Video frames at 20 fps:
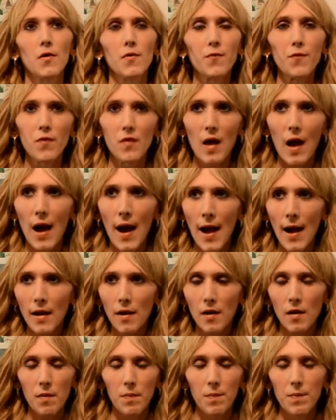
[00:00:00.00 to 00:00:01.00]
flack
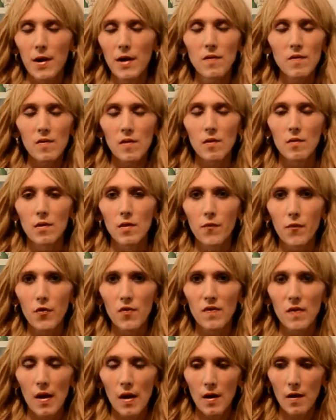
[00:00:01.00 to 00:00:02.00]
basically for
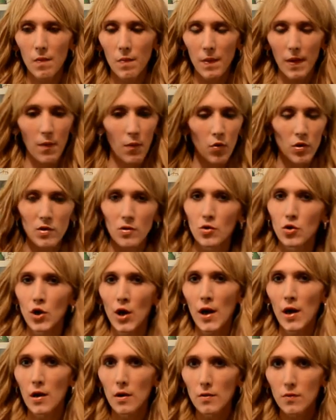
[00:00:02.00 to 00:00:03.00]
saying they wouldn't
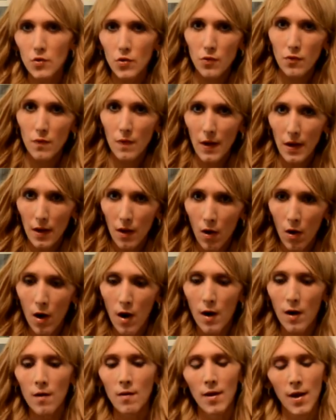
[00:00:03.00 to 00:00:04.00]
change who they
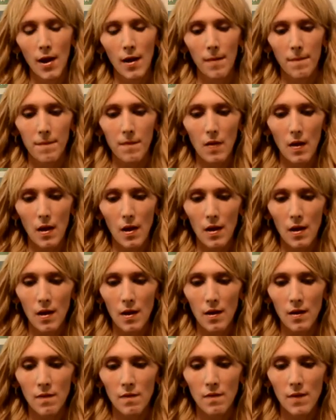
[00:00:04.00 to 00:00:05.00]
are.
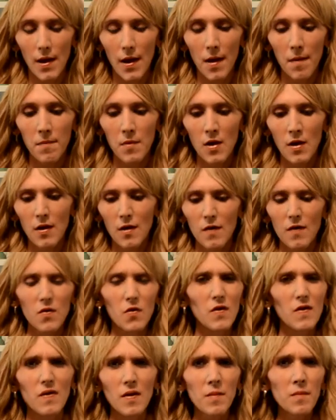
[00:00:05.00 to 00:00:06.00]
And uh, so
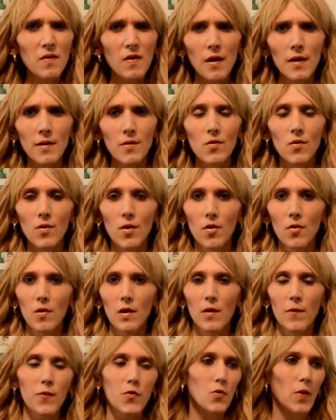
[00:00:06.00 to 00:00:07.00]
it seems like, you know,
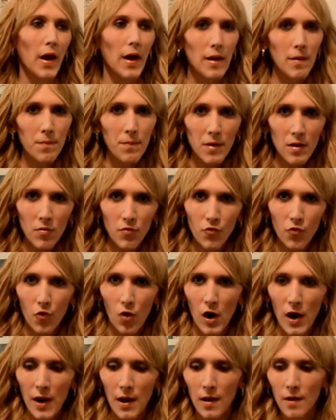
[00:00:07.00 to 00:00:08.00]
if you hate being
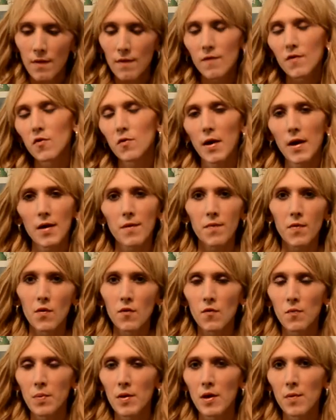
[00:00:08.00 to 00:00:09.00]
trans, you have
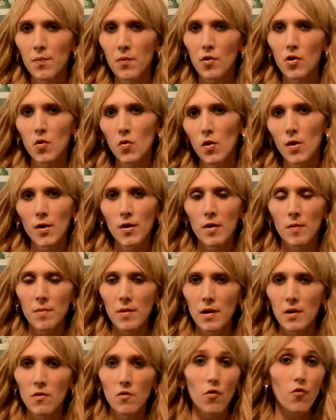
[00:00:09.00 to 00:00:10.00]
those people who are going to
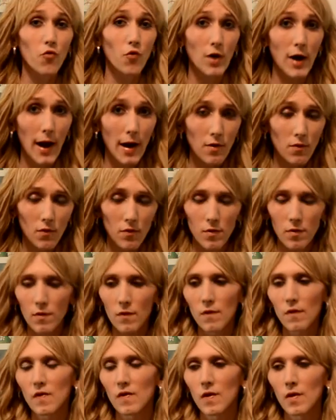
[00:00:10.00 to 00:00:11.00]
be
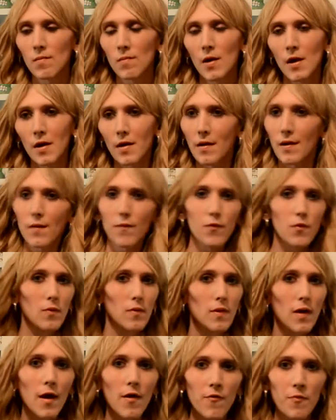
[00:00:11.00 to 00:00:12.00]
detractors. And if you
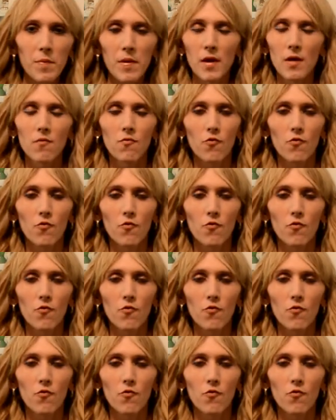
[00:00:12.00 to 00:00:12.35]
love being